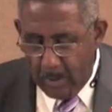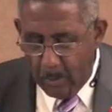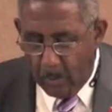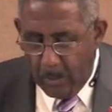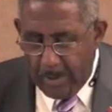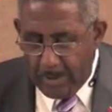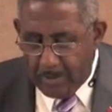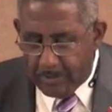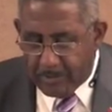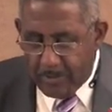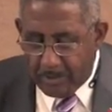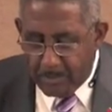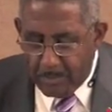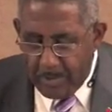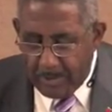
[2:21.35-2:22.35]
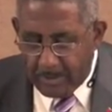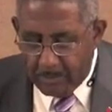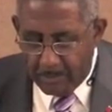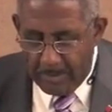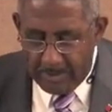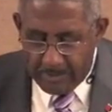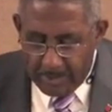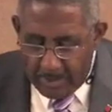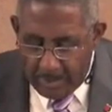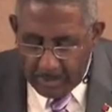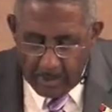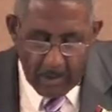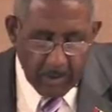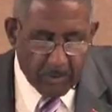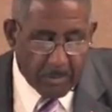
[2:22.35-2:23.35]
ways that may
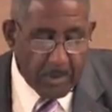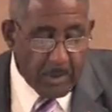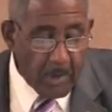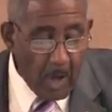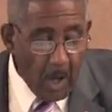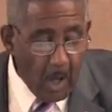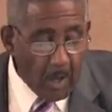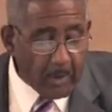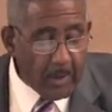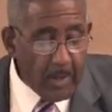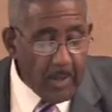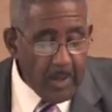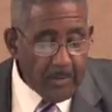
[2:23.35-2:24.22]
take us beyond